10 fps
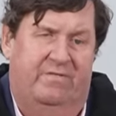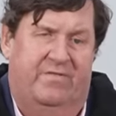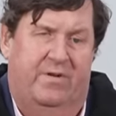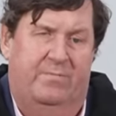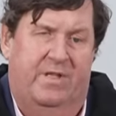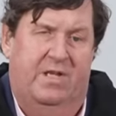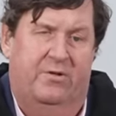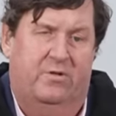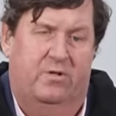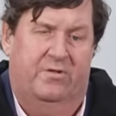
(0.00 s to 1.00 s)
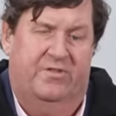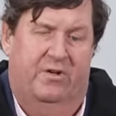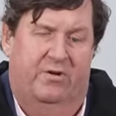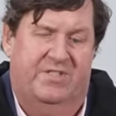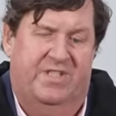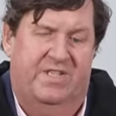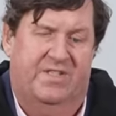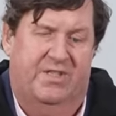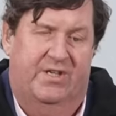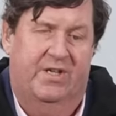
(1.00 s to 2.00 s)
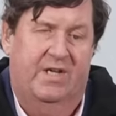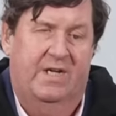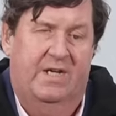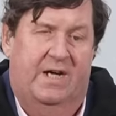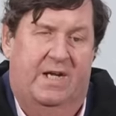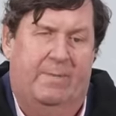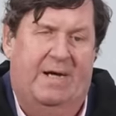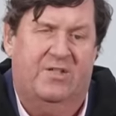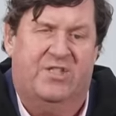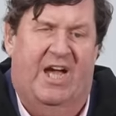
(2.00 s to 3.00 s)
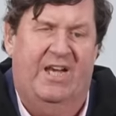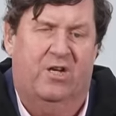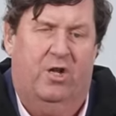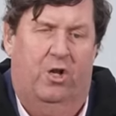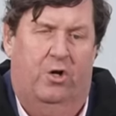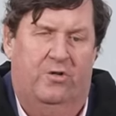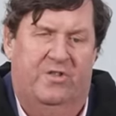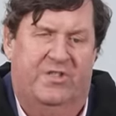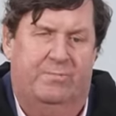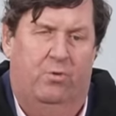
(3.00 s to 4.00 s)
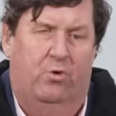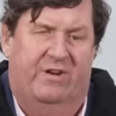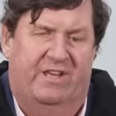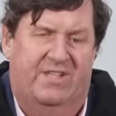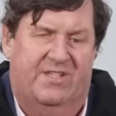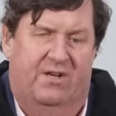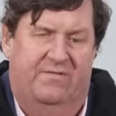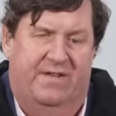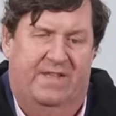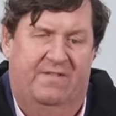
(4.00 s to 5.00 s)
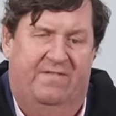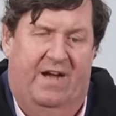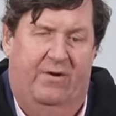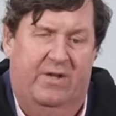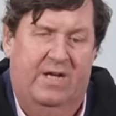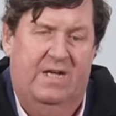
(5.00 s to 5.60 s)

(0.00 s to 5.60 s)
From the local authorities that at about 10 o'clock this morning, Sophie, they found